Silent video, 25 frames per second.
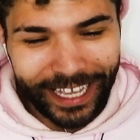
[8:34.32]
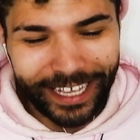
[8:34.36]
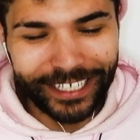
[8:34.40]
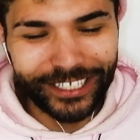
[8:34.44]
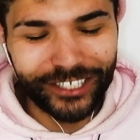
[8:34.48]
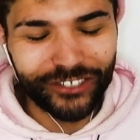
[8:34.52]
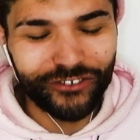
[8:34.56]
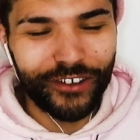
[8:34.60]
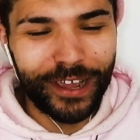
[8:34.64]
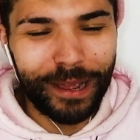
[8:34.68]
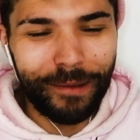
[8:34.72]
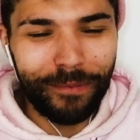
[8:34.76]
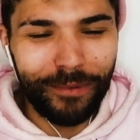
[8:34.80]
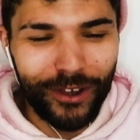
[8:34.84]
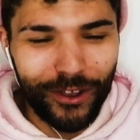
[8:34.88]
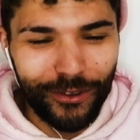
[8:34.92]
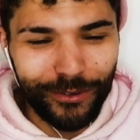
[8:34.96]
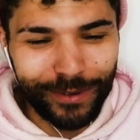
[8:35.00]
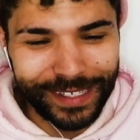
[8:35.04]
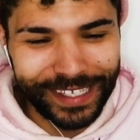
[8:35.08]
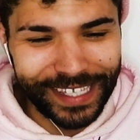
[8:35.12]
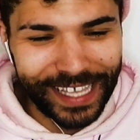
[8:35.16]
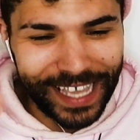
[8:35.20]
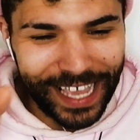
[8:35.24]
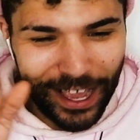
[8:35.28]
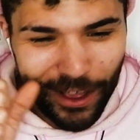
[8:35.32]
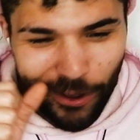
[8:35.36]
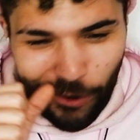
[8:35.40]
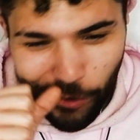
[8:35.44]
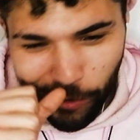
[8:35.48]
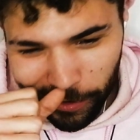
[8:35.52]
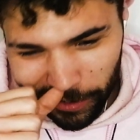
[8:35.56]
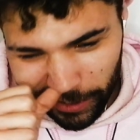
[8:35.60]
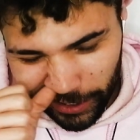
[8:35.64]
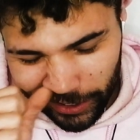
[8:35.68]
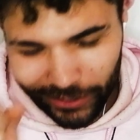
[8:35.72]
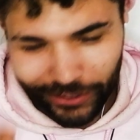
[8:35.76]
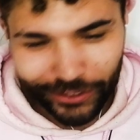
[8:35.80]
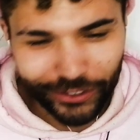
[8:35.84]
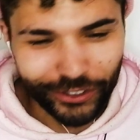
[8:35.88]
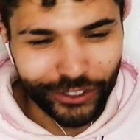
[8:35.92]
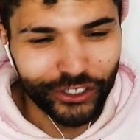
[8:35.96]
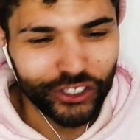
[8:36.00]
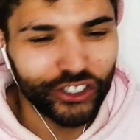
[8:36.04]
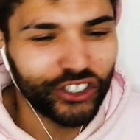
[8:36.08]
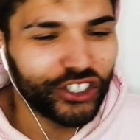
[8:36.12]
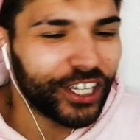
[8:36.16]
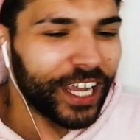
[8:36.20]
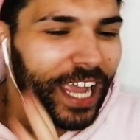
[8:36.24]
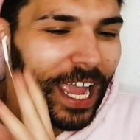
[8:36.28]
He screamed Lucille!
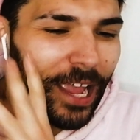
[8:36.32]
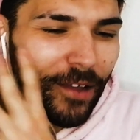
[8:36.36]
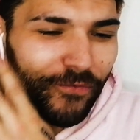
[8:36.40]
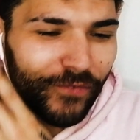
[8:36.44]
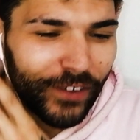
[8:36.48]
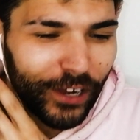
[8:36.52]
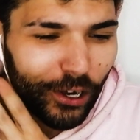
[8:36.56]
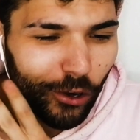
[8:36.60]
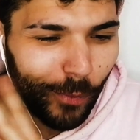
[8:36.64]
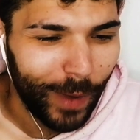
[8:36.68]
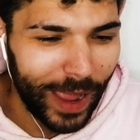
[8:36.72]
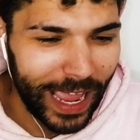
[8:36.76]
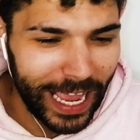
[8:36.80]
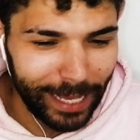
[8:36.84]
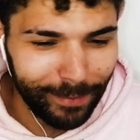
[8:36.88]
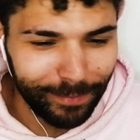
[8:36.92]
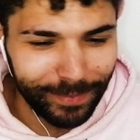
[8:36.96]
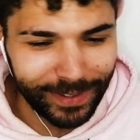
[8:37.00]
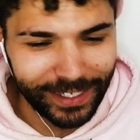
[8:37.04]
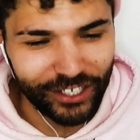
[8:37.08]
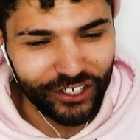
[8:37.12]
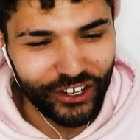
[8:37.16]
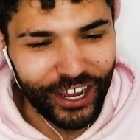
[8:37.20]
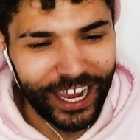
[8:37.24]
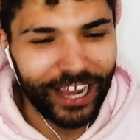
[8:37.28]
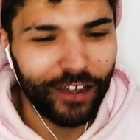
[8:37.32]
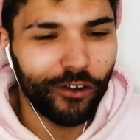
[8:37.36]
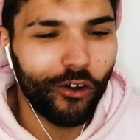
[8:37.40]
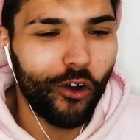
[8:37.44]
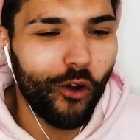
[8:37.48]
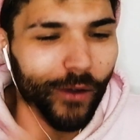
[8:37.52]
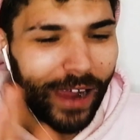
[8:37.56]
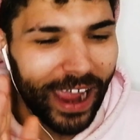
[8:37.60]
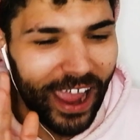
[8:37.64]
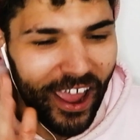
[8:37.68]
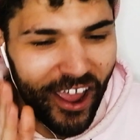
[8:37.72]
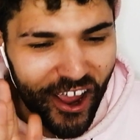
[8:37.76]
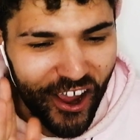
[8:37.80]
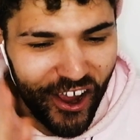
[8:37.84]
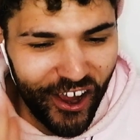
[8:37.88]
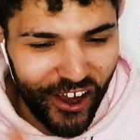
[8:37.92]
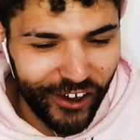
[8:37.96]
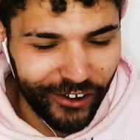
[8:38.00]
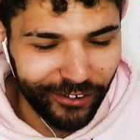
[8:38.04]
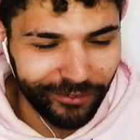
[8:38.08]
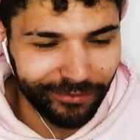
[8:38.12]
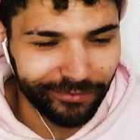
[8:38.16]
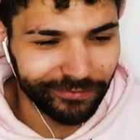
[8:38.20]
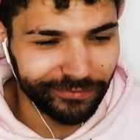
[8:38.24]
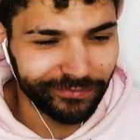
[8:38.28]
She ain't real, babes. She ain't gonna get
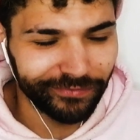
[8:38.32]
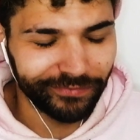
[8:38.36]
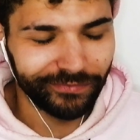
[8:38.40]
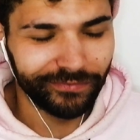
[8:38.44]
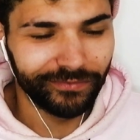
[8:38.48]
hurt.